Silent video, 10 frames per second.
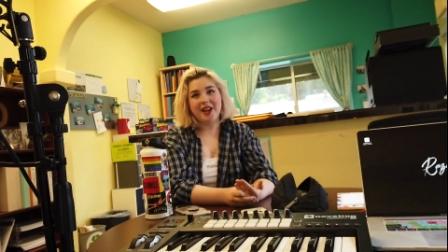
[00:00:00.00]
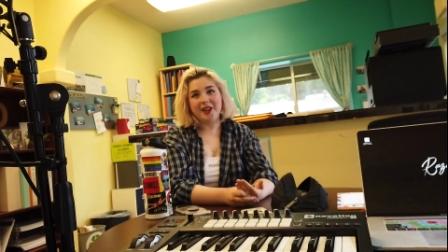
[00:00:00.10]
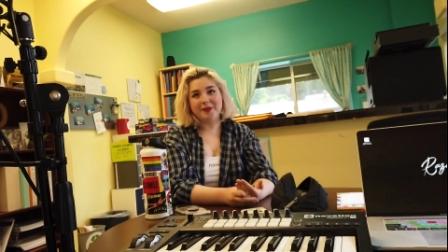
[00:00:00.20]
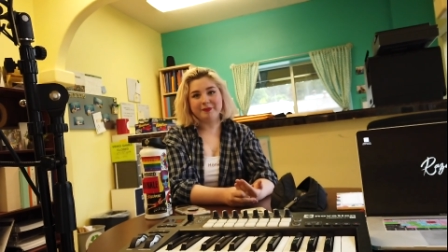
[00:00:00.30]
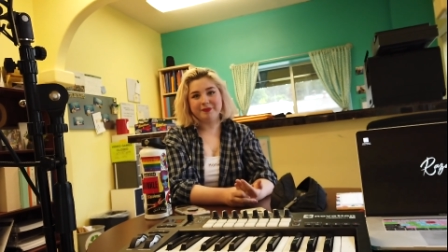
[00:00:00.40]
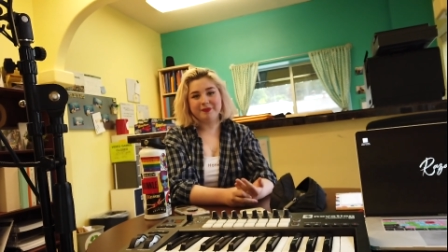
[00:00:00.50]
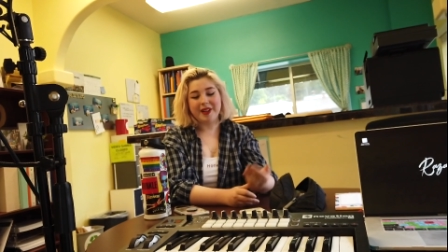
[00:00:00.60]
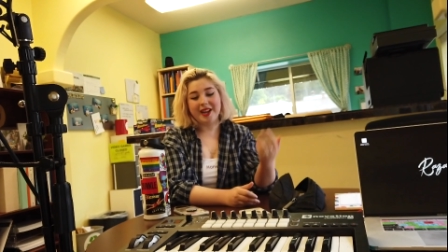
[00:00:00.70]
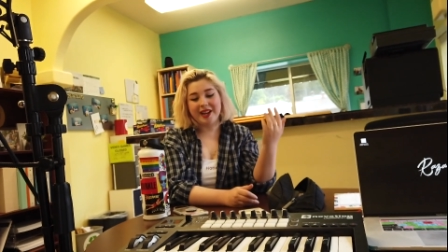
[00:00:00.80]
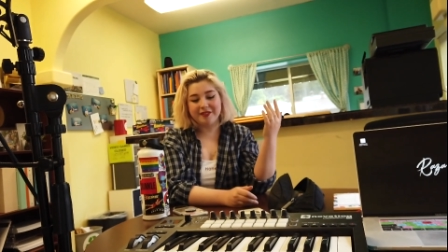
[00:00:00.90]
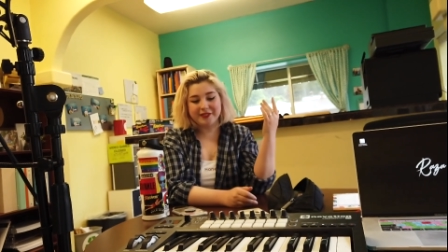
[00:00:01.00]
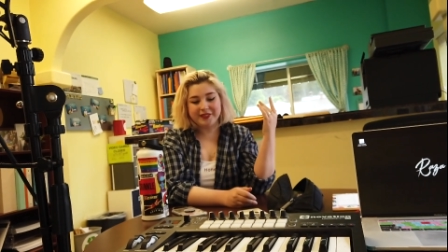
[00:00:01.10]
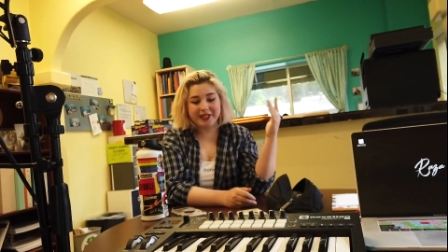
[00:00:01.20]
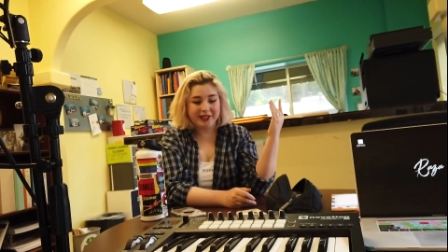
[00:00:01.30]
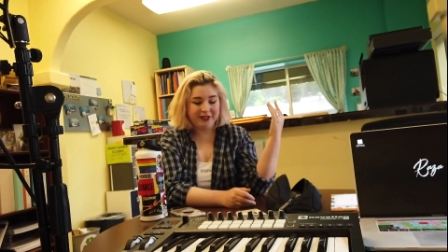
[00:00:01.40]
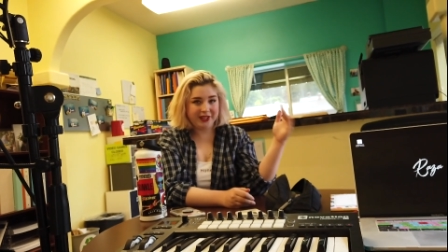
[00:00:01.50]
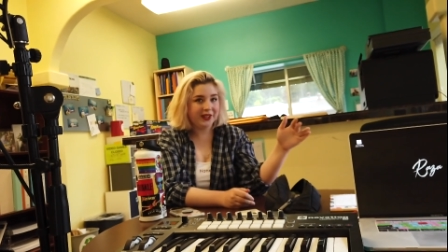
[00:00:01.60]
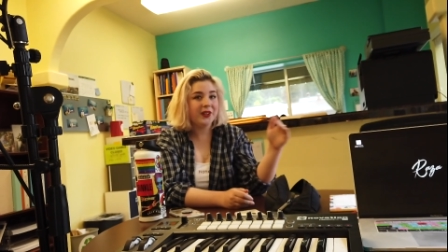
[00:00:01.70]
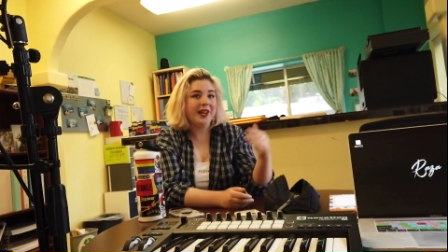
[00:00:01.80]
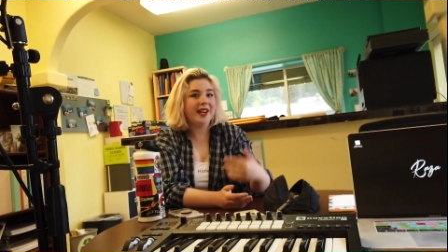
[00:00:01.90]
Um, I have a very,
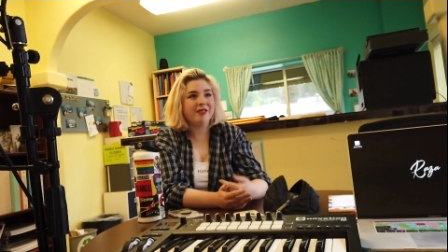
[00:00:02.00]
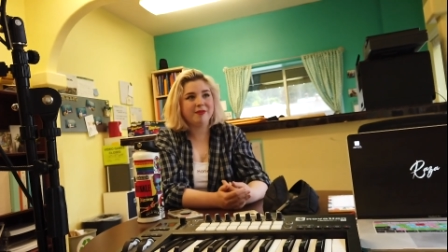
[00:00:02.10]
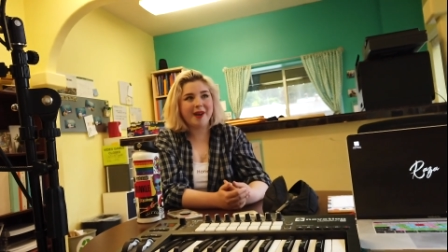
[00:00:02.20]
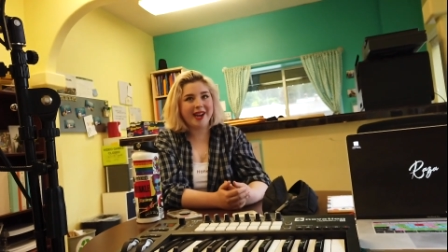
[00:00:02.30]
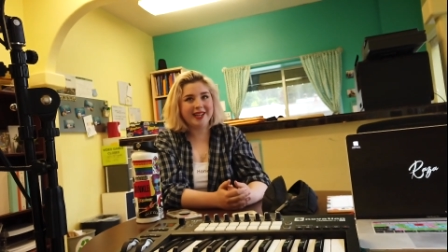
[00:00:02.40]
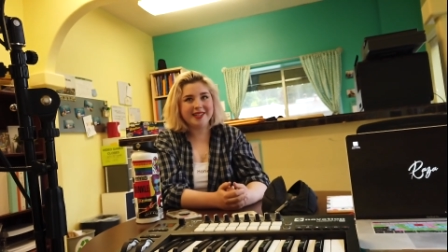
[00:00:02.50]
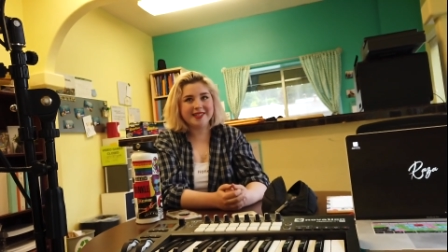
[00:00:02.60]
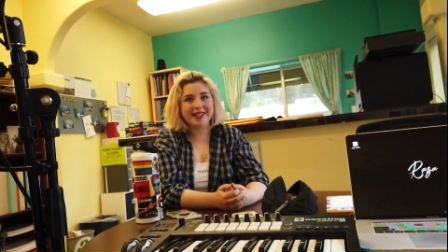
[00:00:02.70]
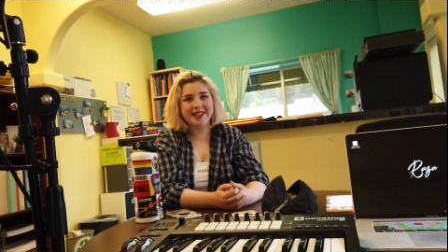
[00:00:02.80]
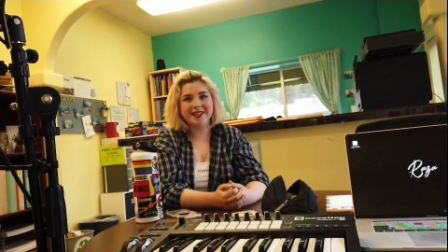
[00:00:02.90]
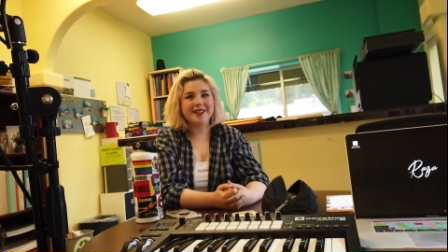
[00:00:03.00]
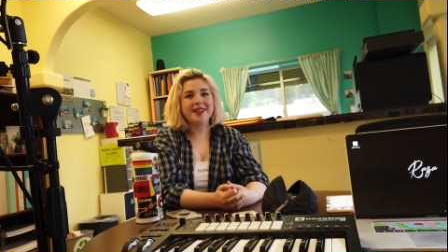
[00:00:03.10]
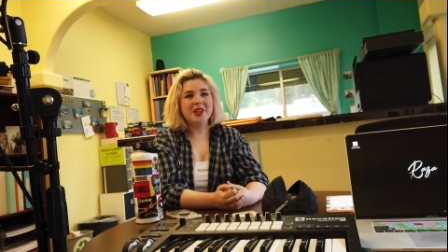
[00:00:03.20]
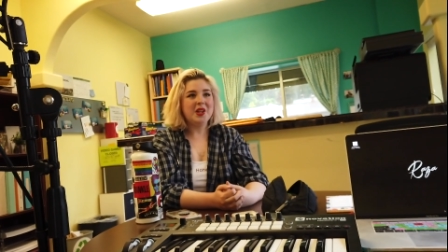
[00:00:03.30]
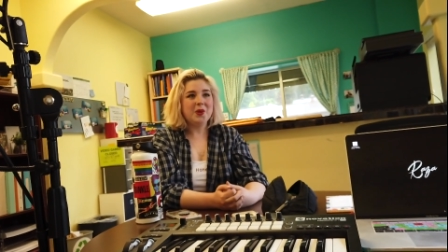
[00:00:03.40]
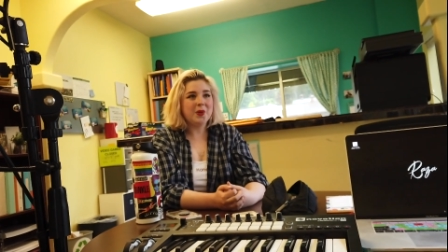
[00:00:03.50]
very creative mind and